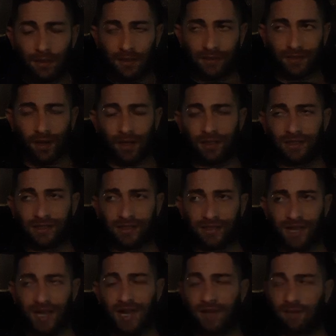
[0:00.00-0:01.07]
it's hard to
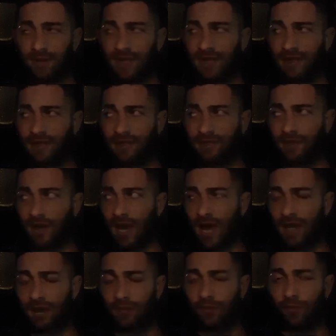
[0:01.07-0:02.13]
say, man. It's
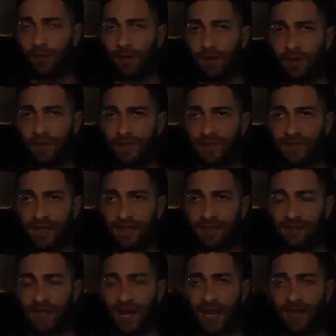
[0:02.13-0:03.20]
I don't know where all this like
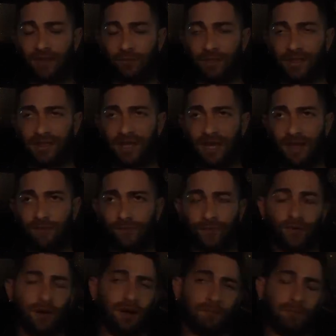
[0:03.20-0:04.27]
entitlement came
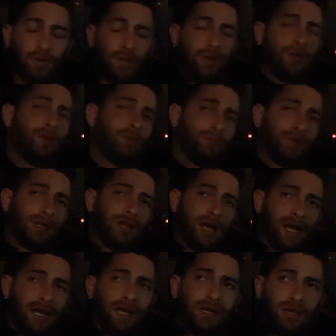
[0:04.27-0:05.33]
from, but
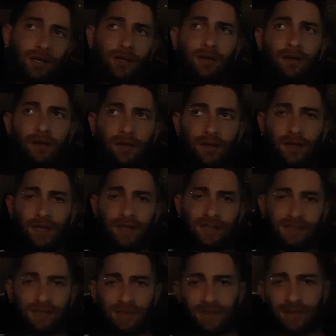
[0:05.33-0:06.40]
like,
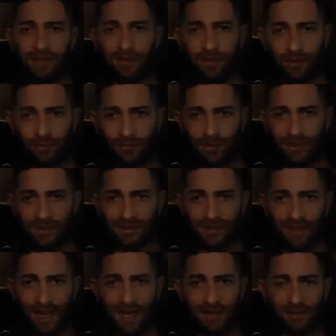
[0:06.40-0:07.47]
it's you know, it's
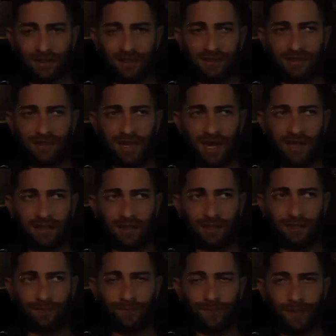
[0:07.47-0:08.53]
not it's not
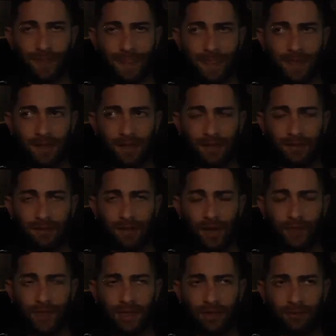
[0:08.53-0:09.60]

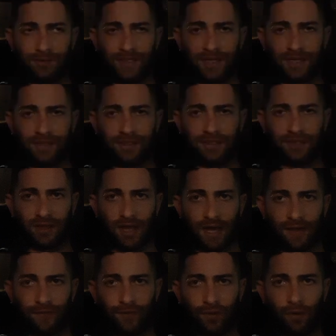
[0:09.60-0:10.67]
nothing comes easy in
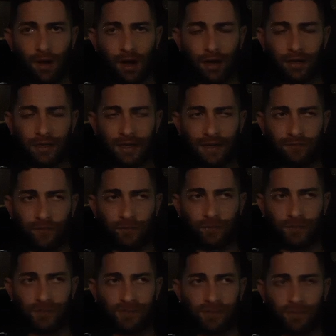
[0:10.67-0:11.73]
life. You are gonna have to
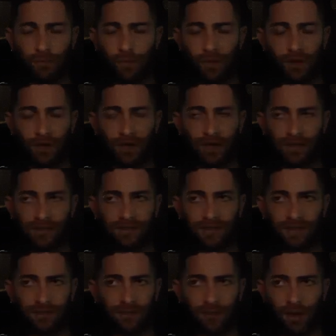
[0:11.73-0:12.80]
put in some work, and it's
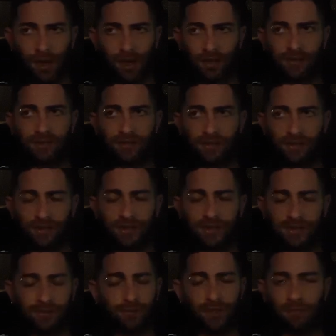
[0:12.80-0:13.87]
like there are there is
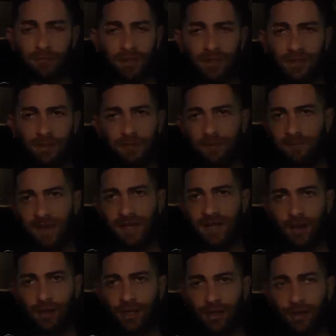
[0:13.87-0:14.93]
some good money to be made
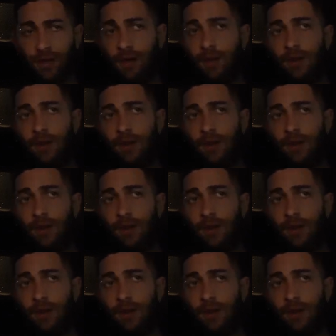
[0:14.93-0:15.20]
out here,